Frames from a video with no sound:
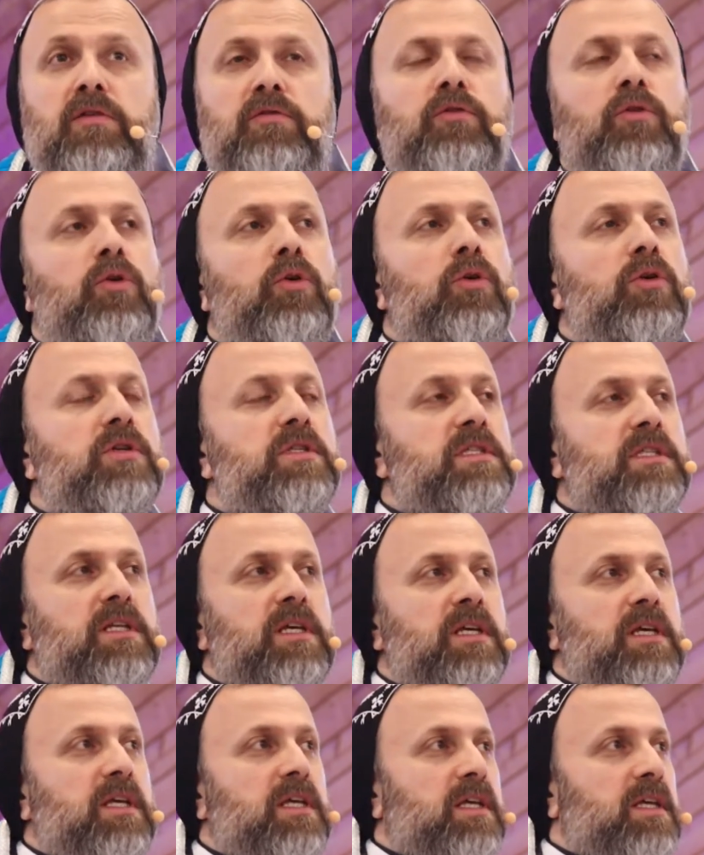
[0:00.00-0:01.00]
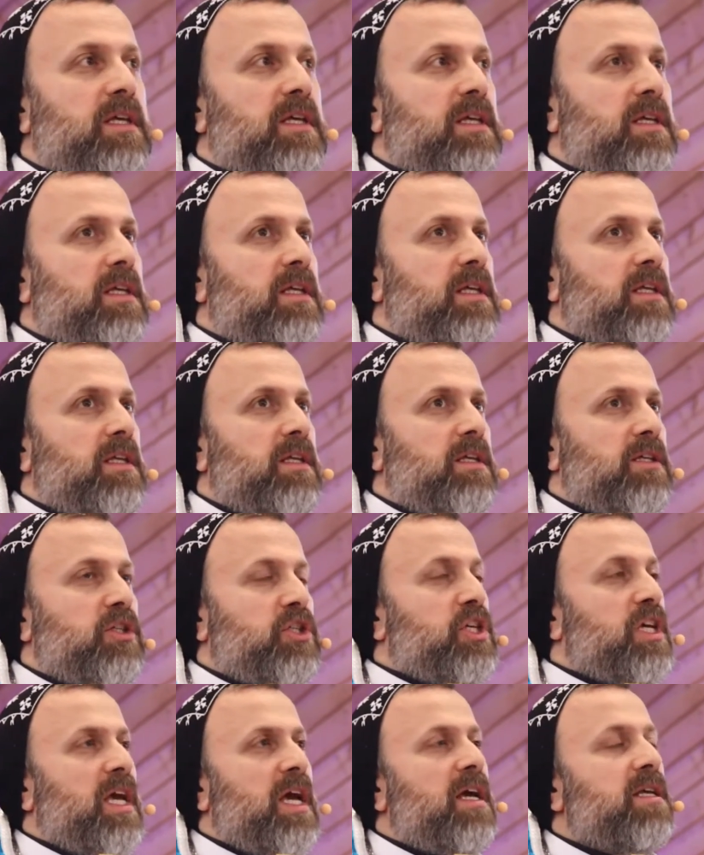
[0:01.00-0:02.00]
Of course,
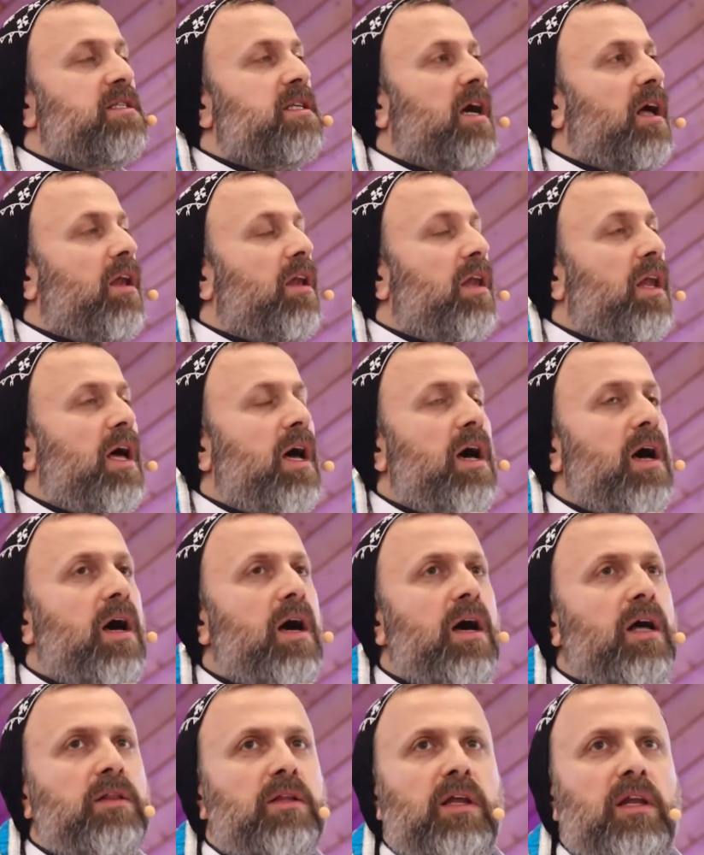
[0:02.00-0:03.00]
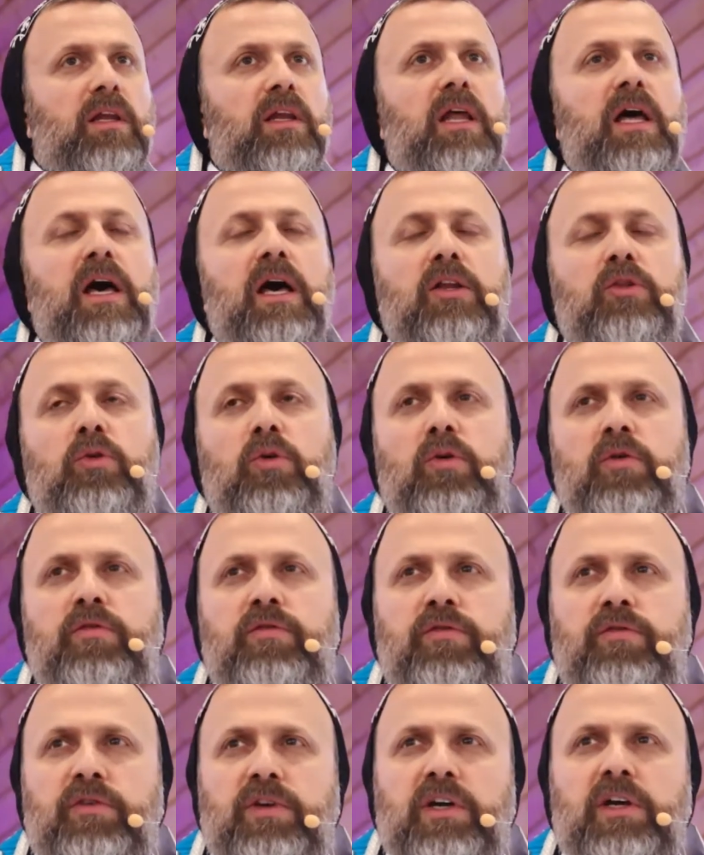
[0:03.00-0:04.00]
she has a lot, a lot
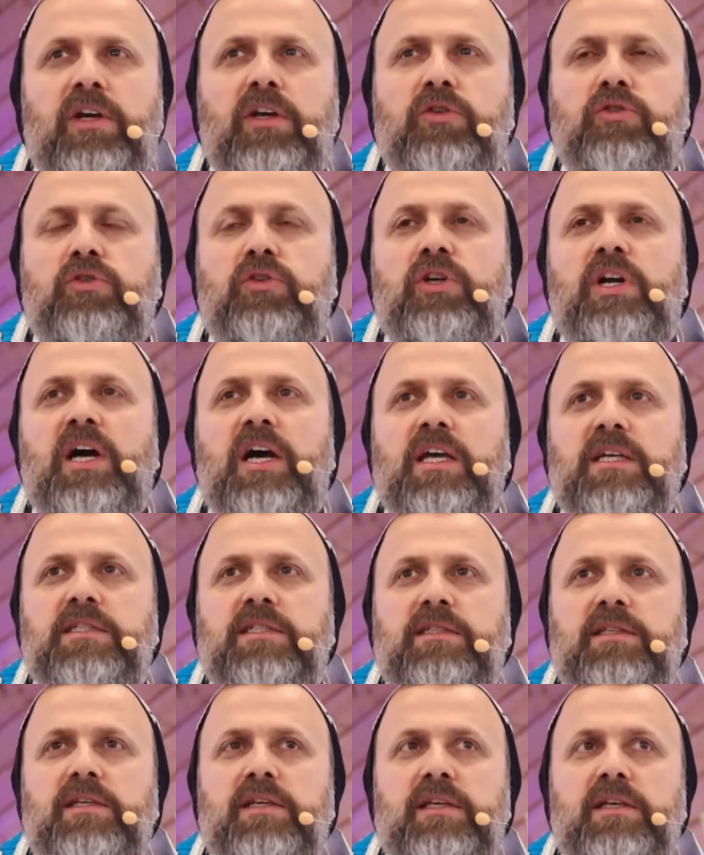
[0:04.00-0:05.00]
of characterized.